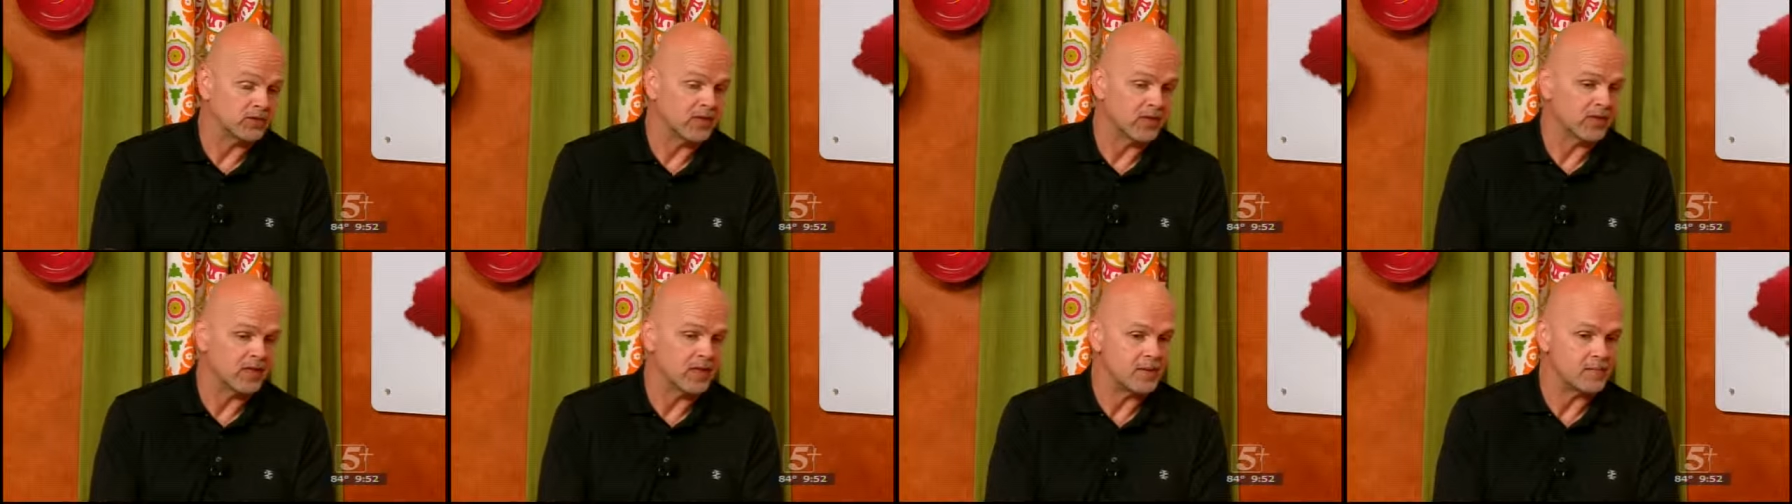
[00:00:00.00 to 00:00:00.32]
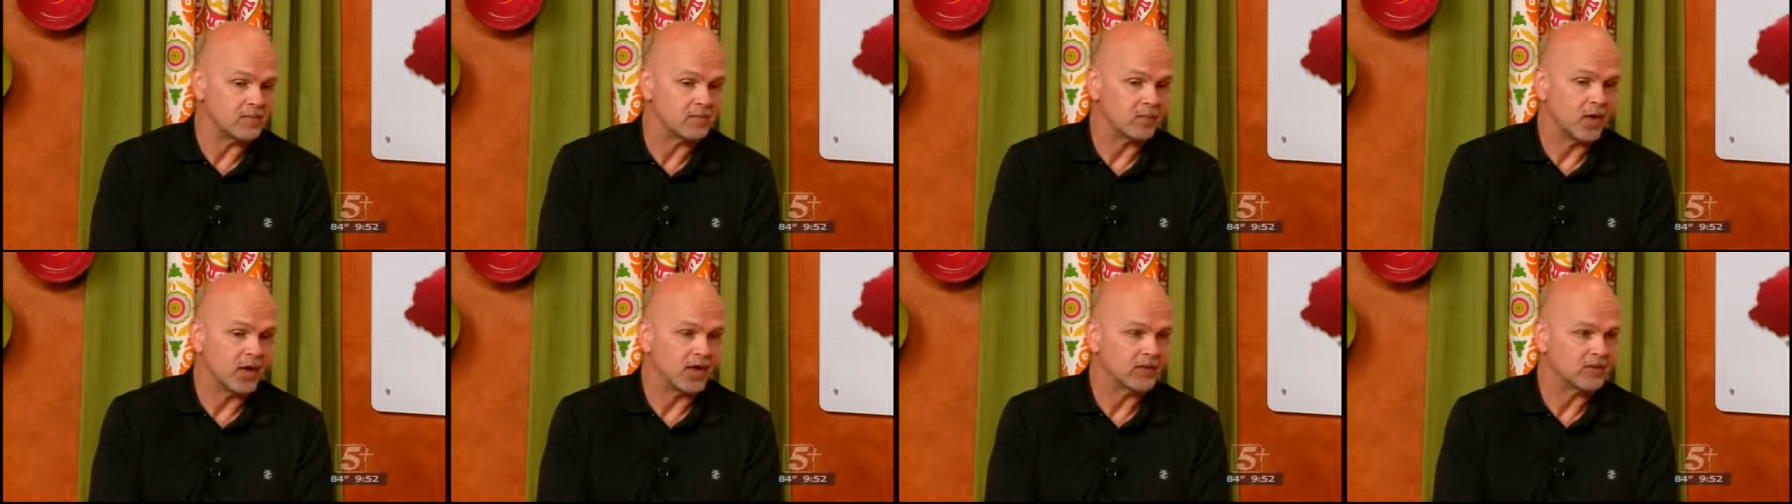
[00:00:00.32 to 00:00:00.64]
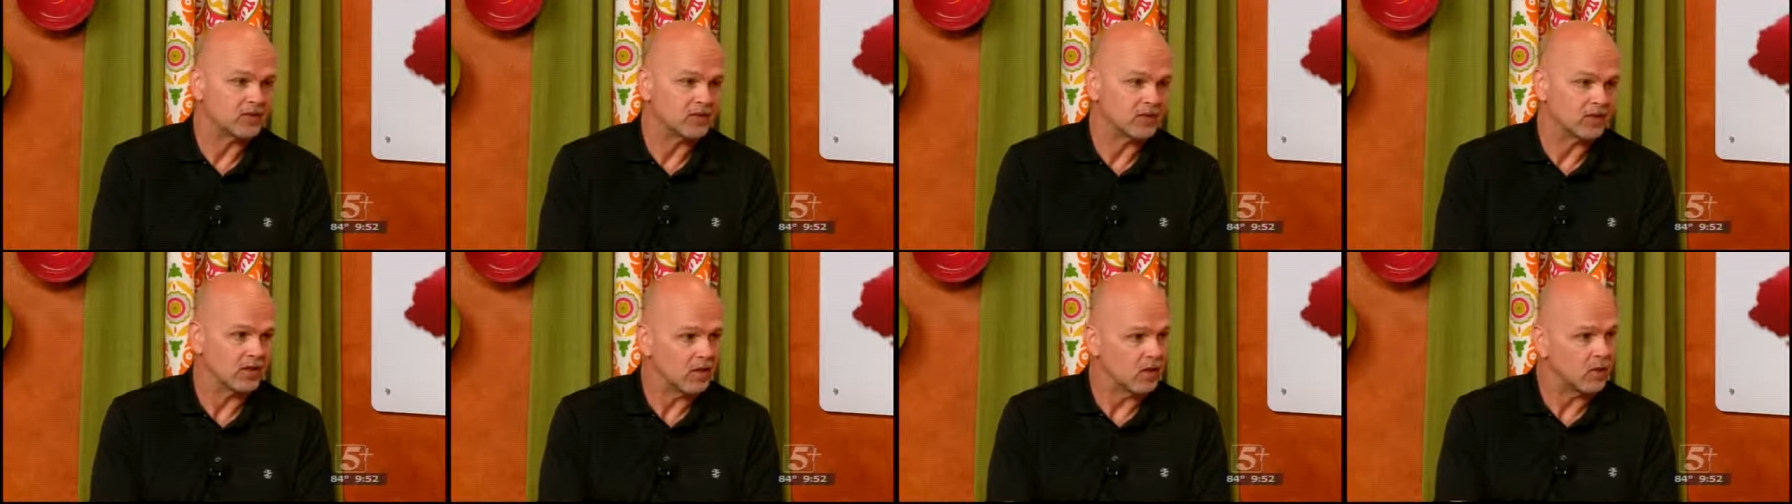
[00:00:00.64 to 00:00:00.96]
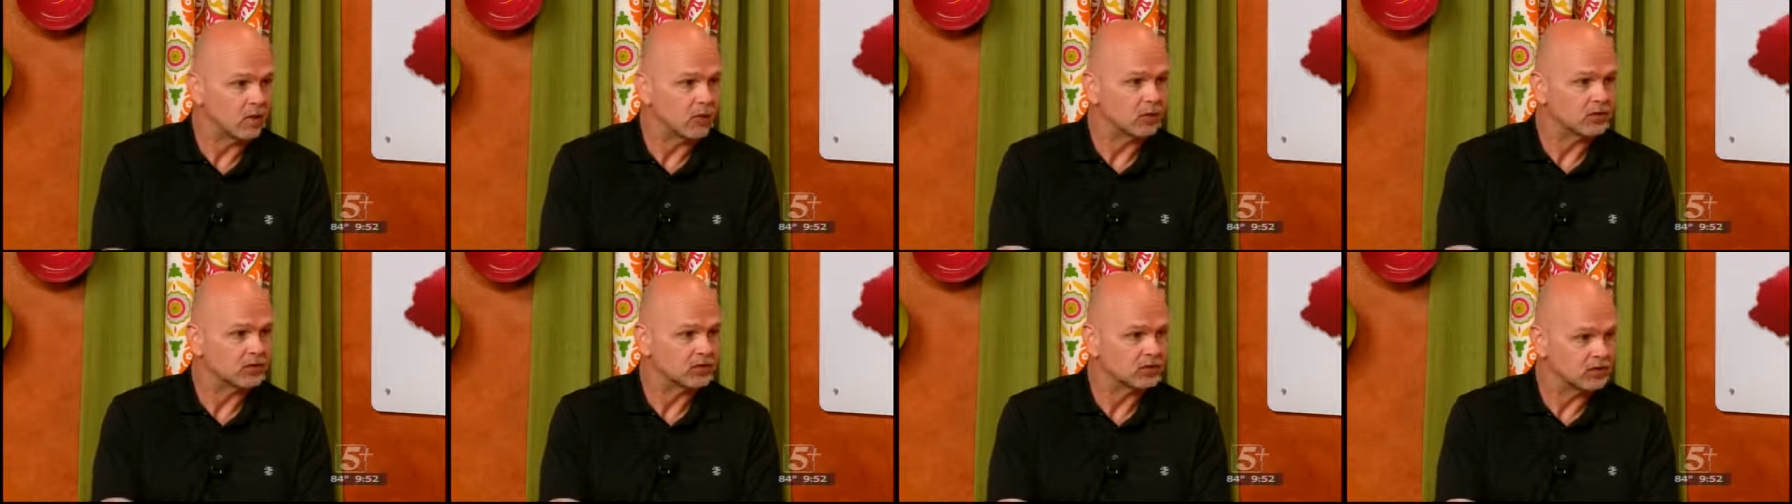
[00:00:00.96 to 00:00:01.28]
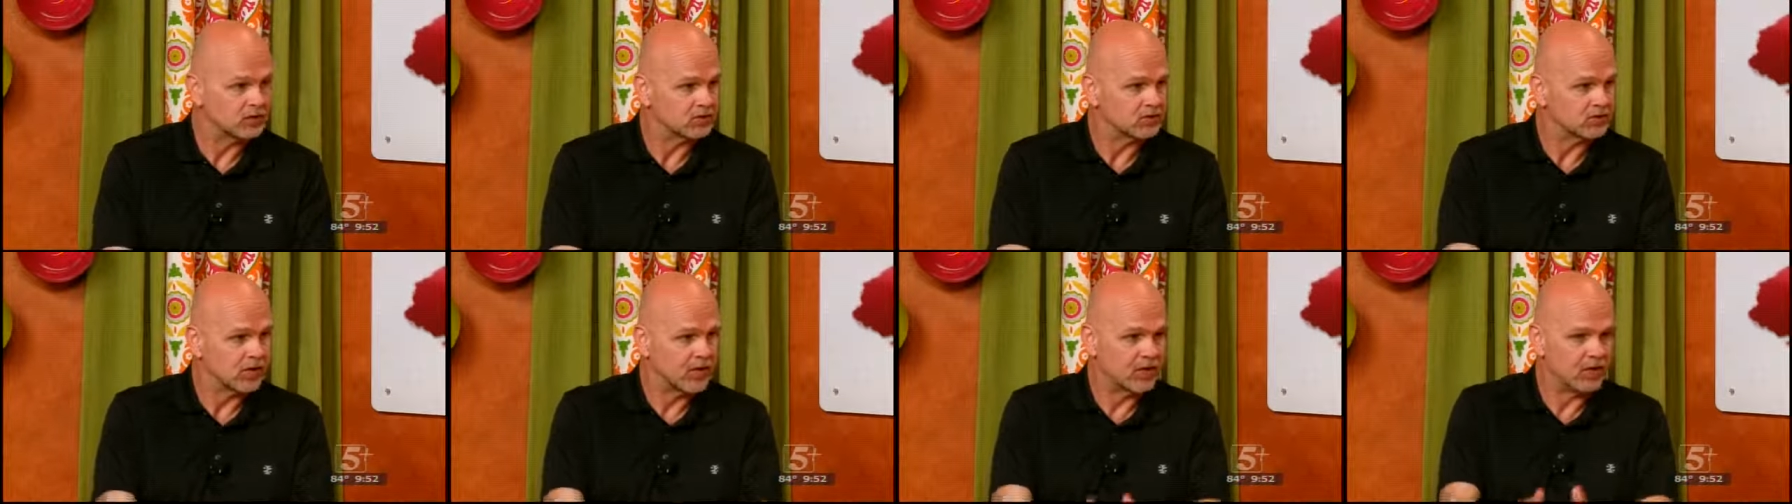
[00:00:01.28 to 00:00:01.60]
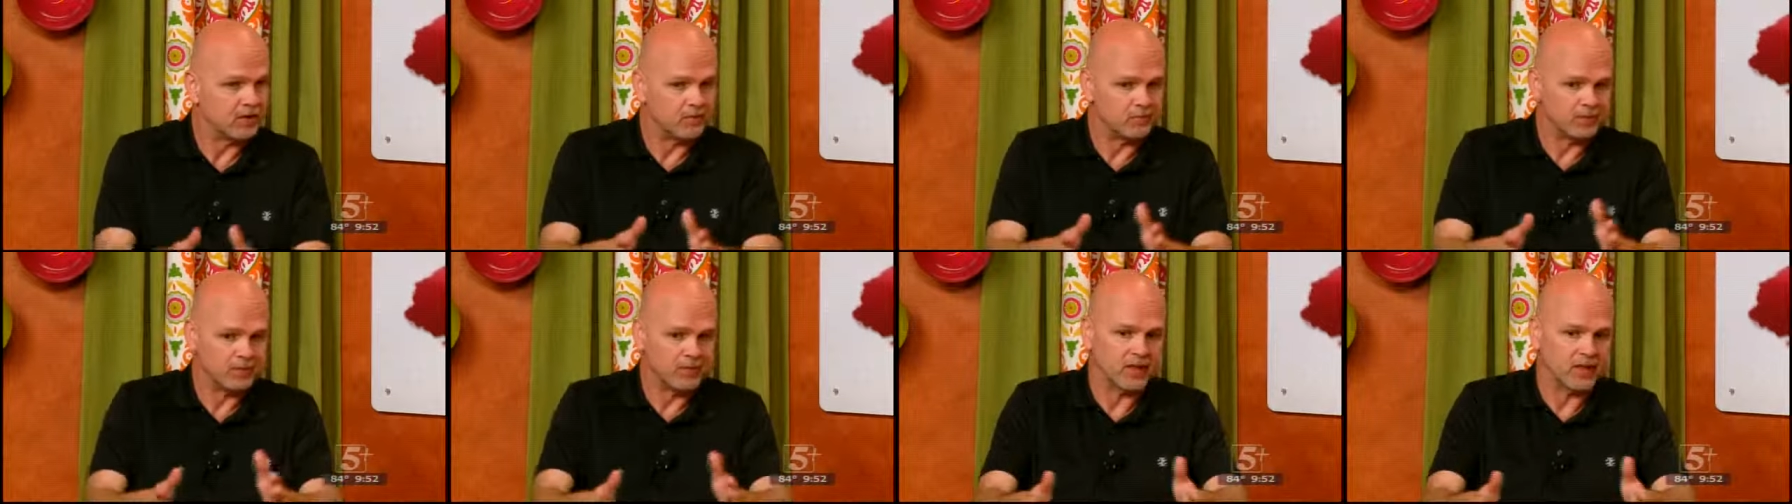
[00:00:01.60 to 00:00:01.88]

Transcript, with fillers: they keep pricing low is because they,